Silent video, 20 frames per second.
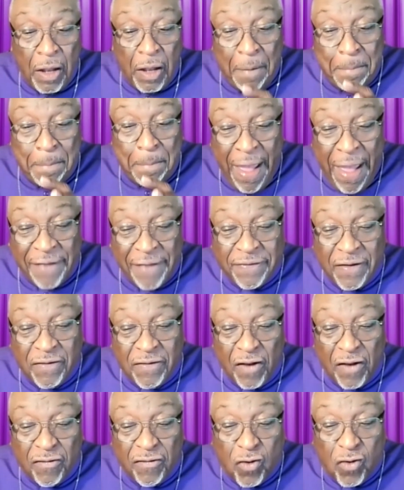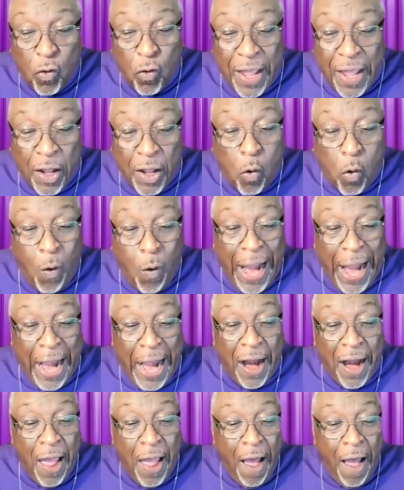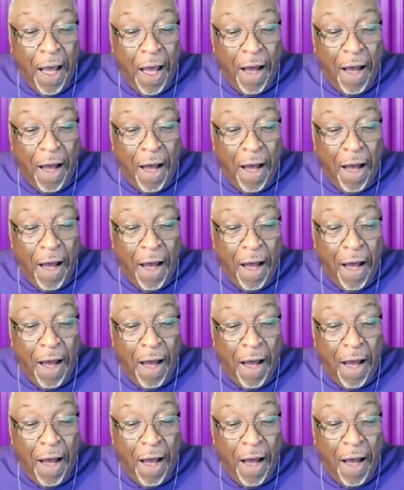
uh, messengers to inquire